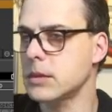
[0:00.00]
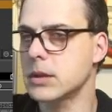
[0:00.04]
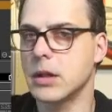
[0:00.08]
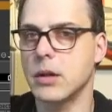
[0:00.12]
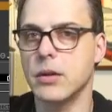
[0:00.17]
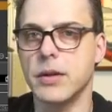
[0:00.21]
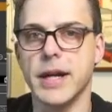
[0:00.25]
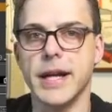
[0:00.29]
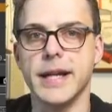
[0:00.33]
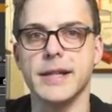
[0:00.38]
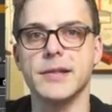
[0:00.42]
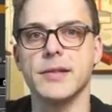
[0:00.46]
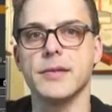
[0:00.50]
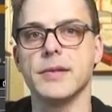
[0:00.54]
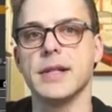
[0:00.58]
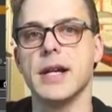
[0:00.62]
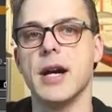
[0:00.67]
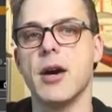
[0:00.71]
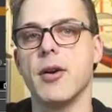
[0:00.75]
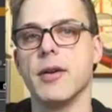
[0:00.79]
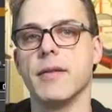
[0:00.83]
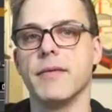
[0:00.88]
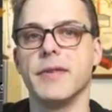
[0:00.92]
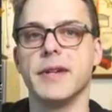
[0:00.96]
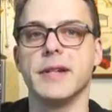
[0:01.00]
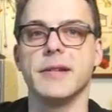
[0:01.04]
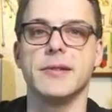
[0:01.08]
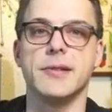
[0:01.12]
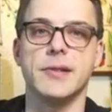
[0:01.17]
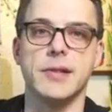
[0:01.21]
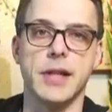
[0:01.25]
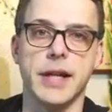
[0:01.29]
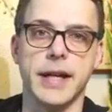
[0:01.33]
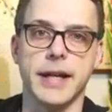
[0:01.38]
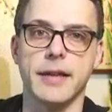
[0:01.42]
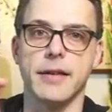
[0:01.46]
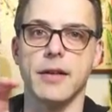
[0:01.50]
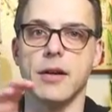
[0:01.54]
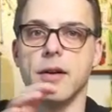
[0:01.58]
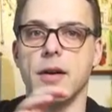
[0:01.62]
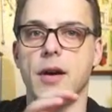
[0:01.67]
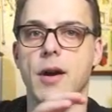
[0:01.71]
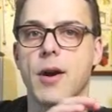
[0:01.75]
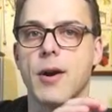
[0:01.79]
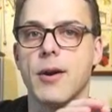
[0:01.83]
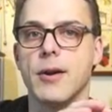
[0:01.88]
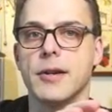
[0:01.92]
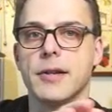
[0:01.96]
Okay, so now it feels like the
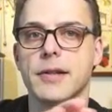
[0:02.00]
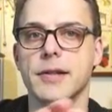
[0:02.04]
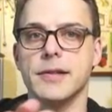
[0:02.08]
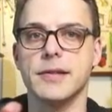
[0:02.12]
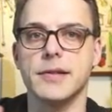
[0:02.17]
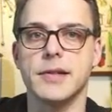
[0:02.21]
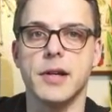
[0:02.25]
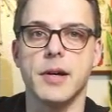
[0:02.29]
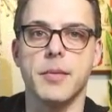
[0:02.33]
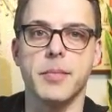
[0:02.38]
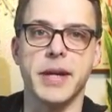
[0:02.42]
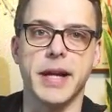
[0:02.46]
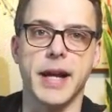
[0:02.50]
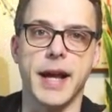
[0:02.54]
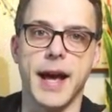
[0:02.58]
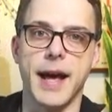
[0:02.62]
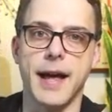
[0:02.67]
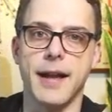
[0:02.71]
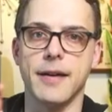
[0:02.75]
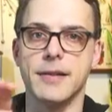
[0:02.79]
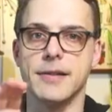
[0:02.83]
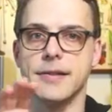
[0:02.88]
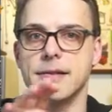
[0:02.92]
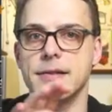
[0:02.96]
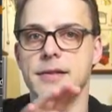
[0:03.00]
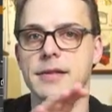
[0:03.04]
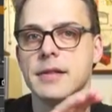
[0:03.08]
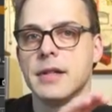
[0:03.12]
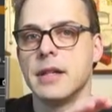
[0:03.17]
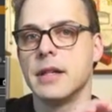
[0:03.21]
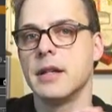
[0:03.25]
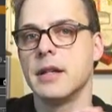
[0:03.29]
heart is coming at us